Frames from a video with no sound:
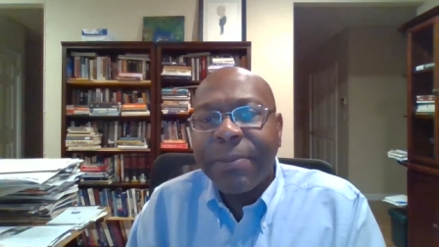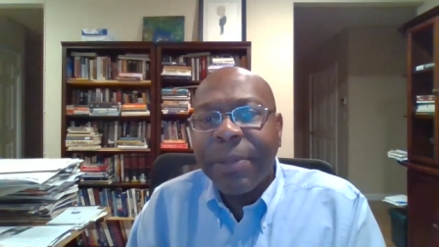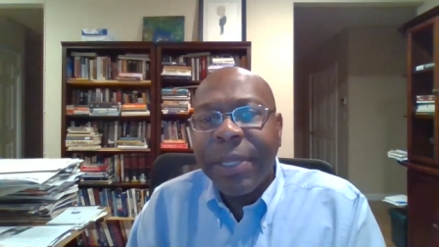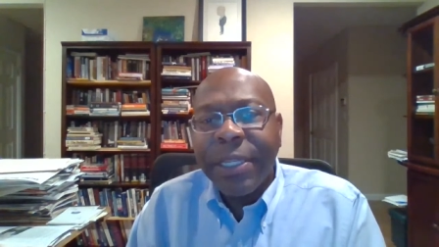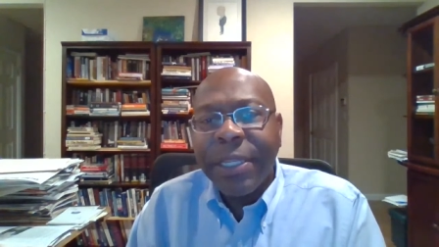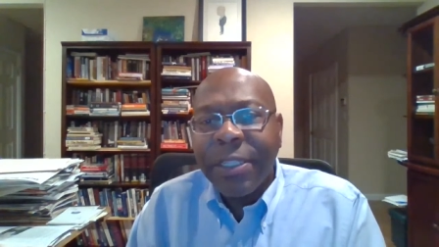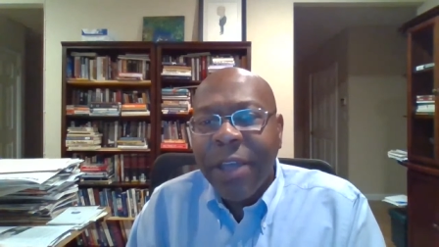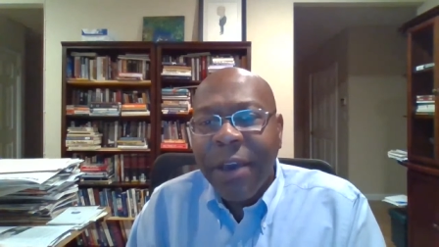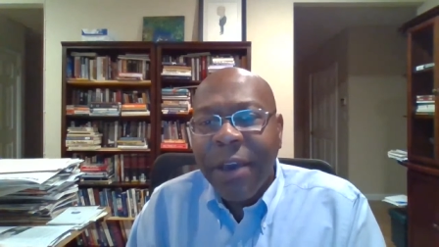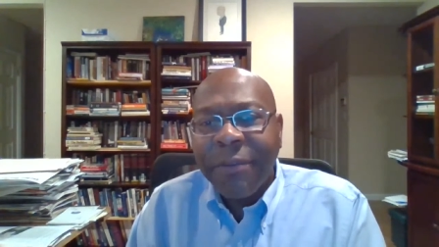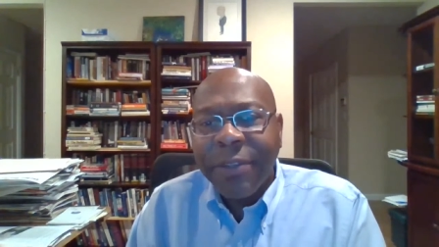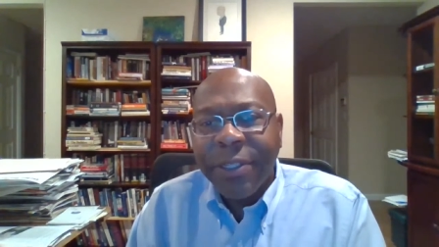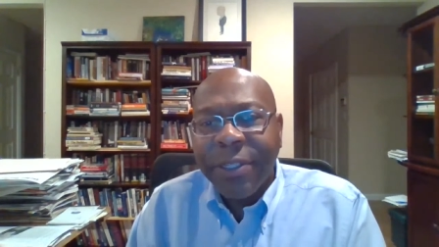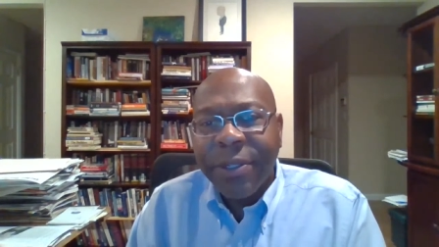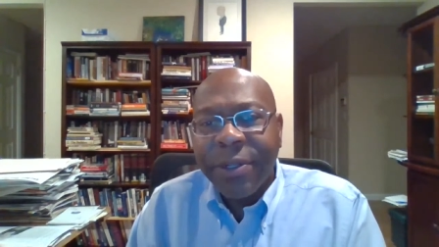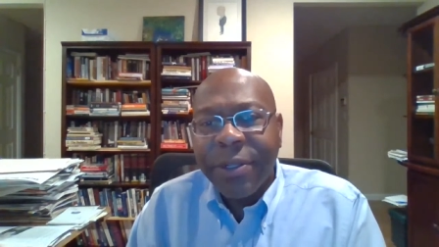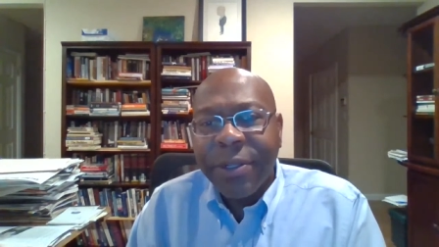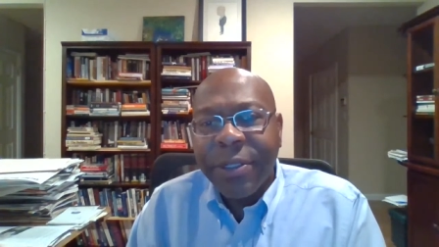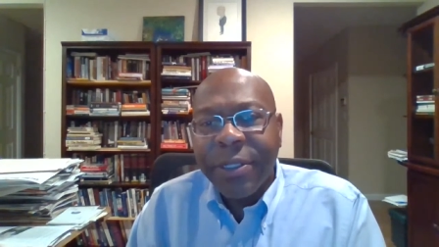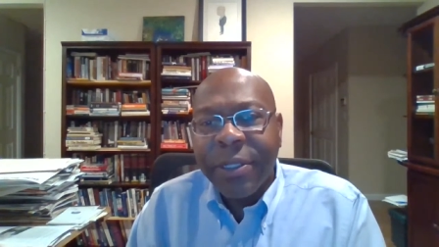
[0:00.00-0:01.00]
police
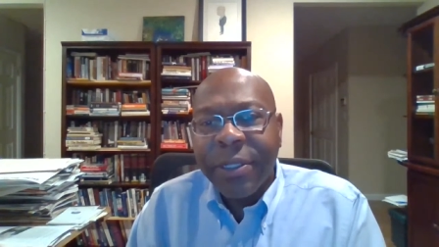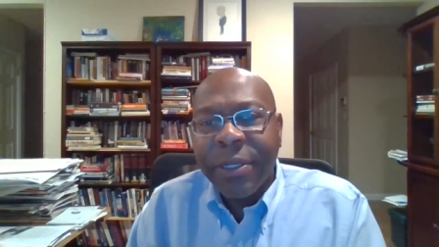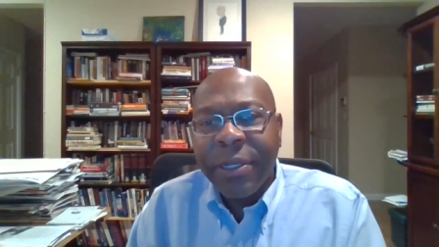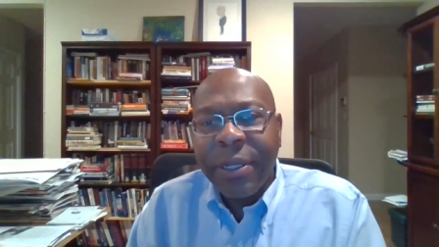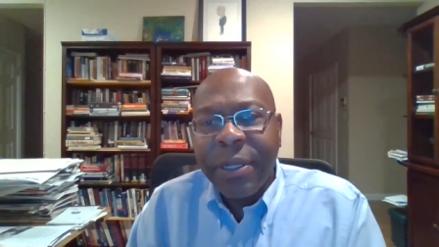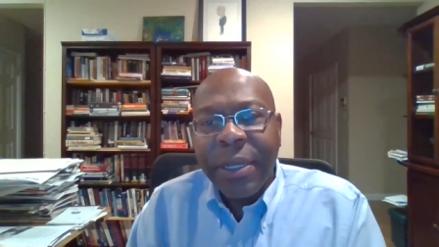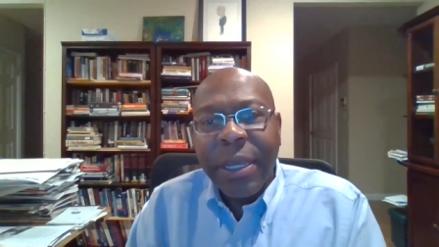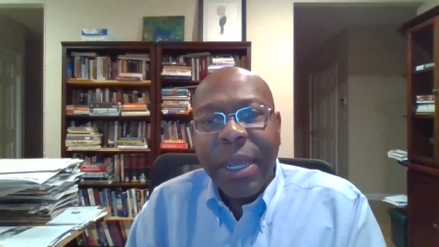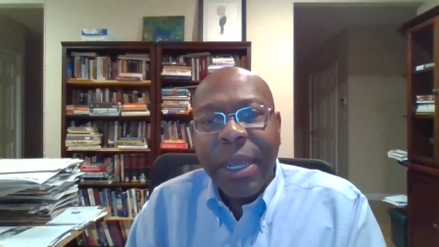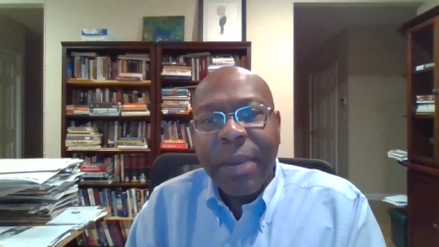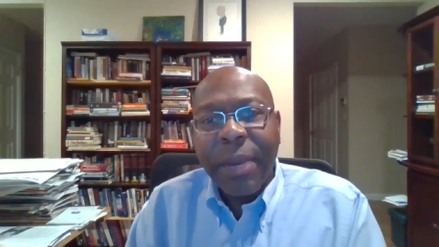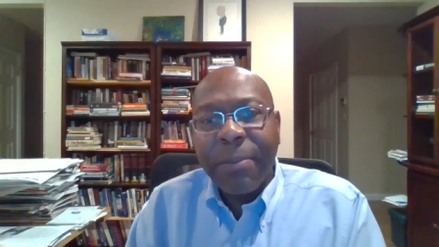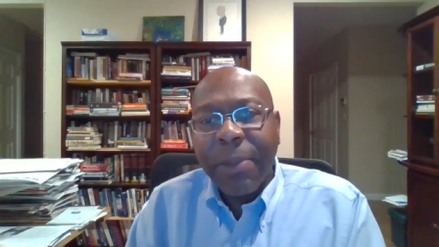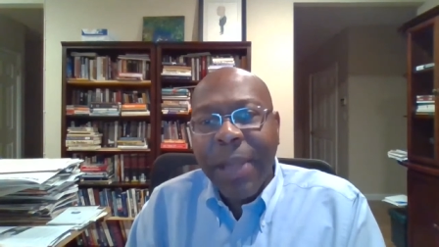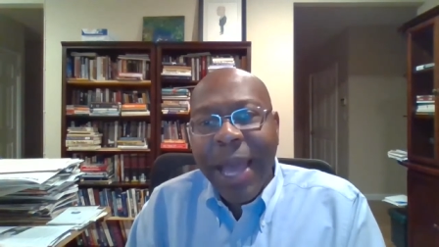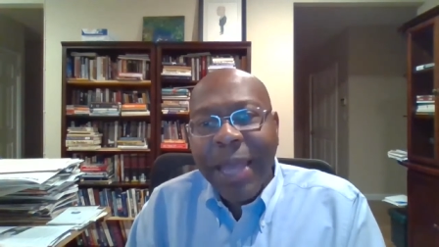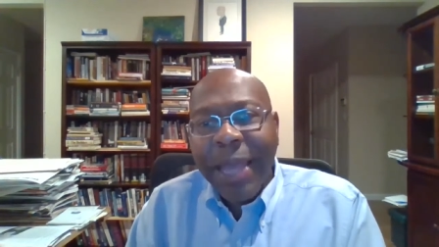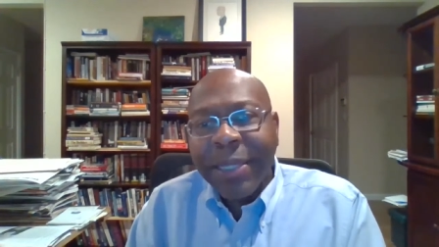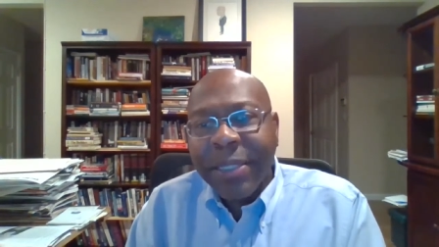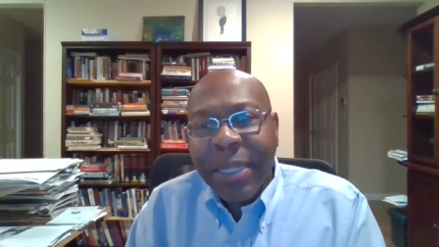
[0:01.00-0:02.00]
officers and
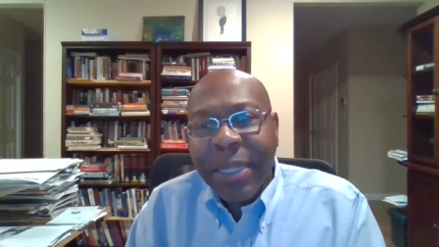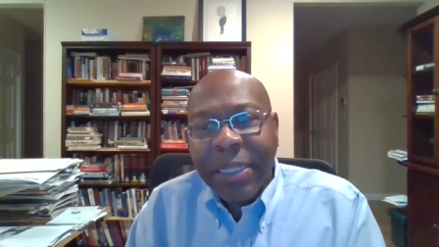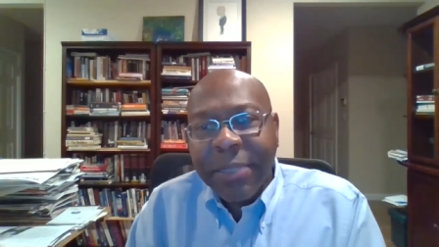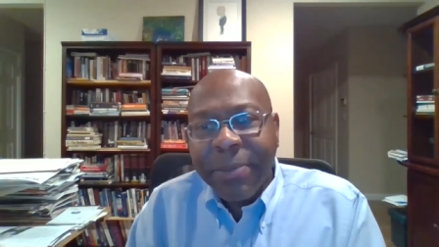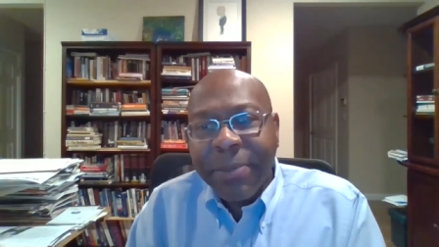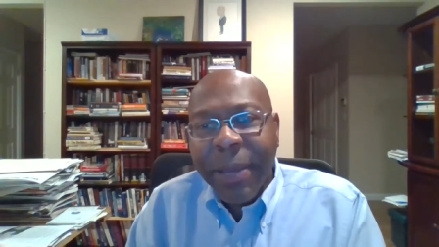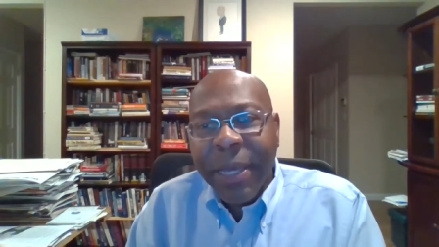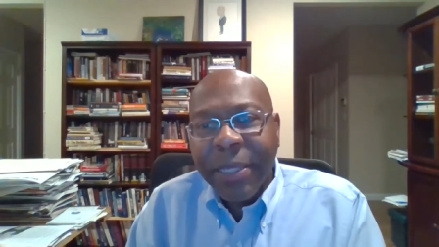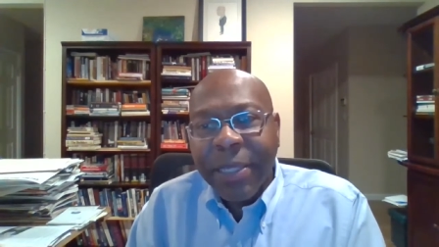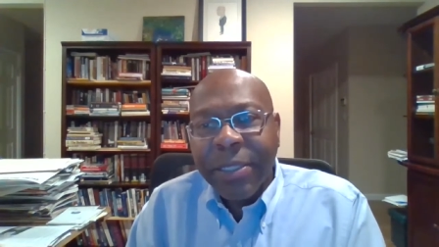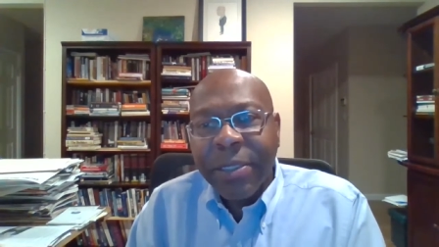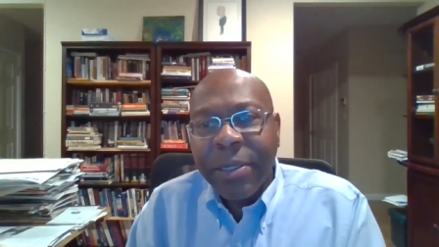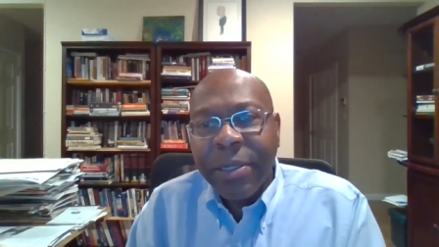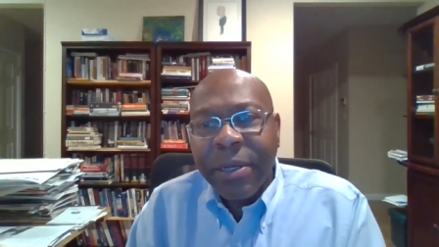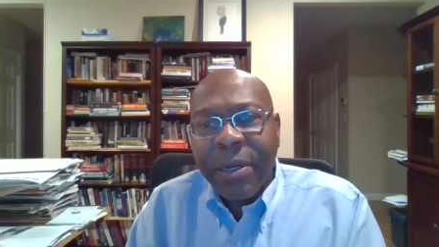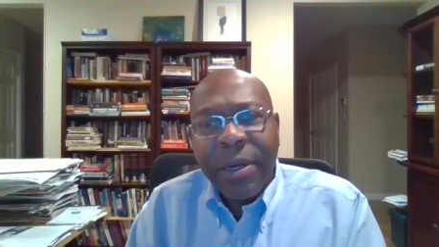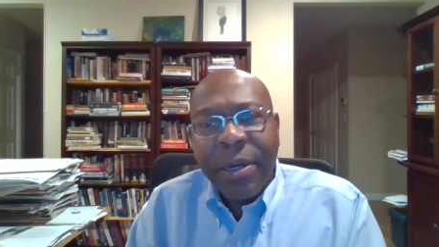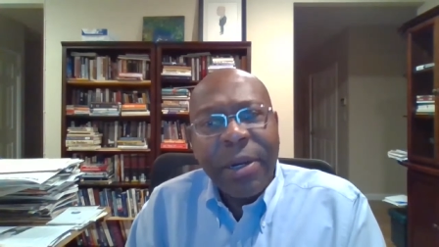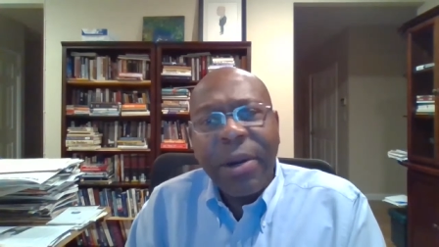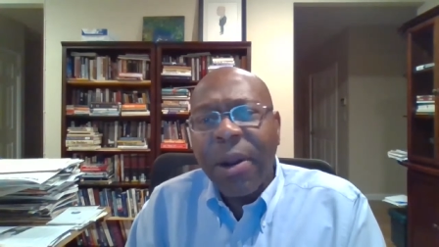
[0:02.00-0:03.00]
black suspects
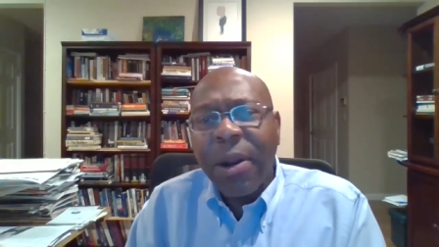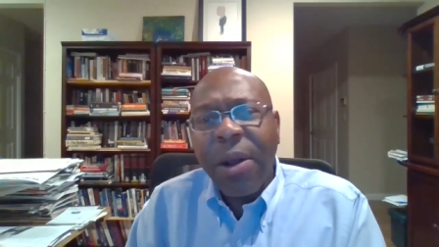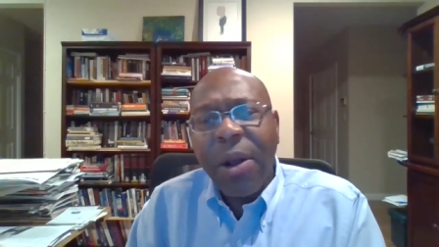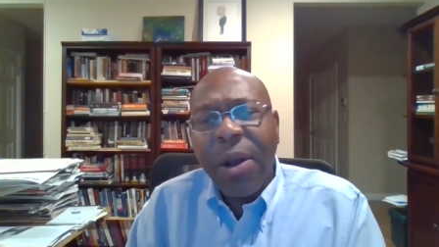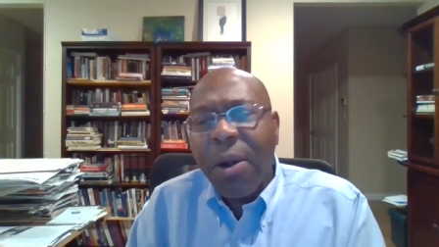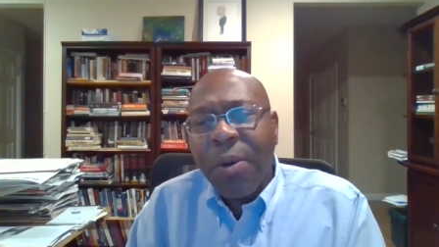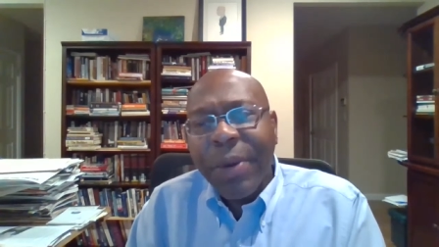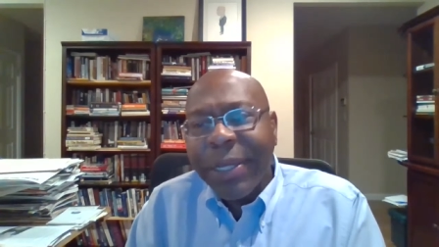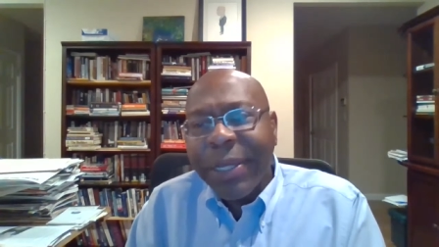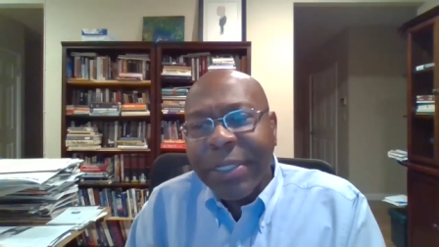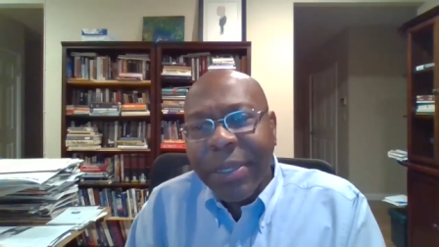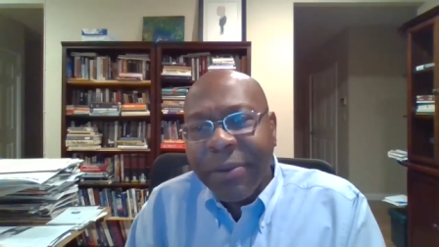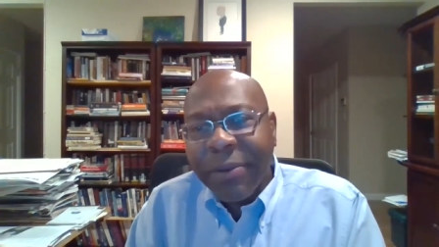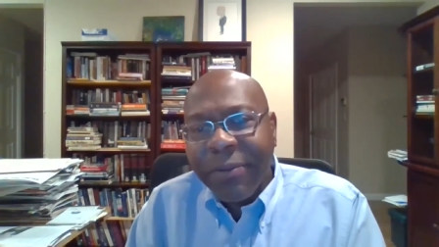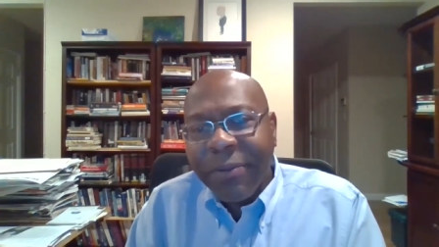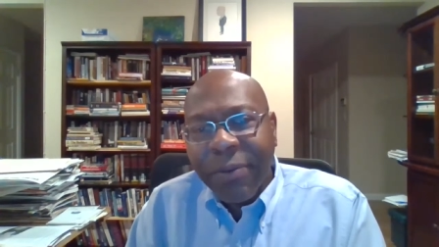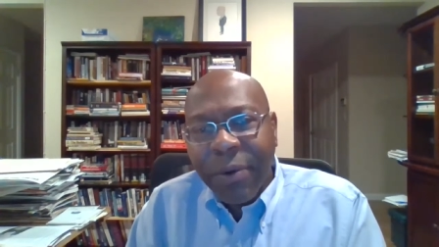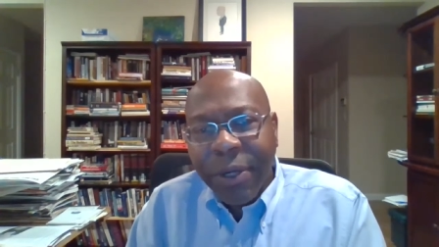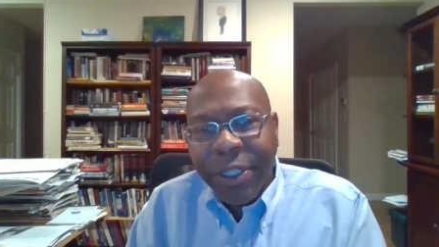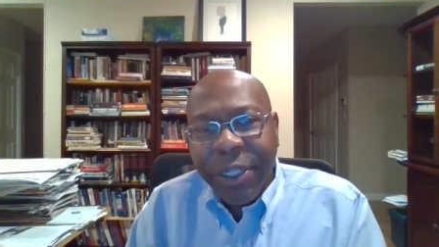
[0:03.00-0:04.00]
are always
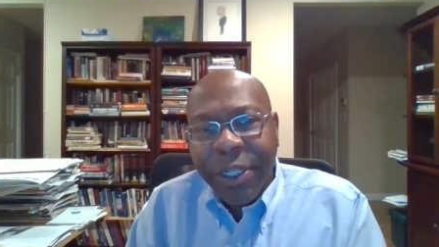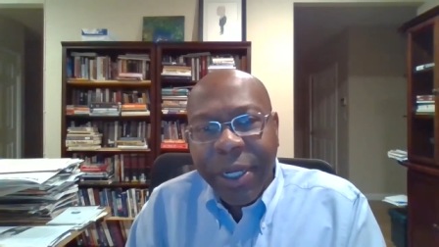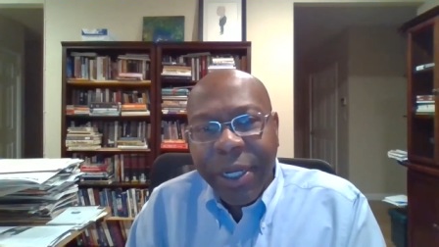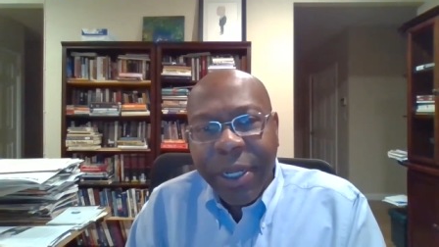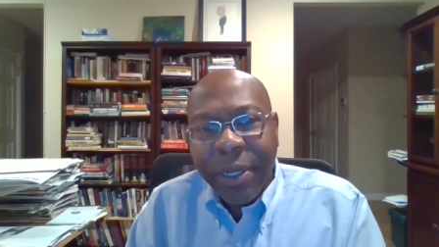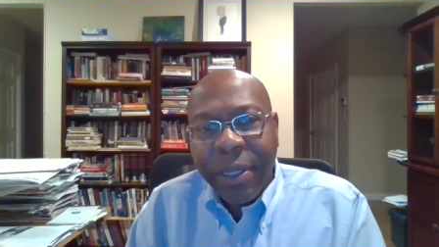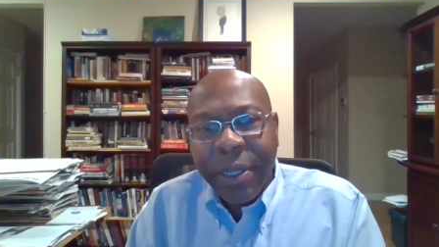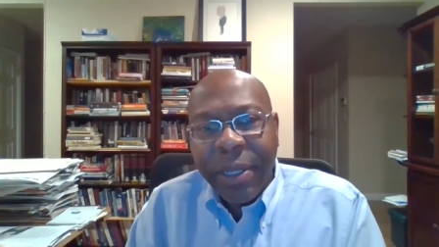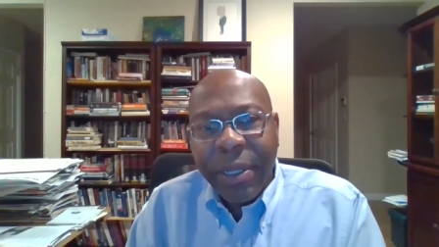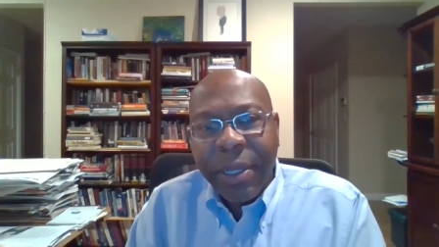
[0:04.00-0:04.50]
unfortunate,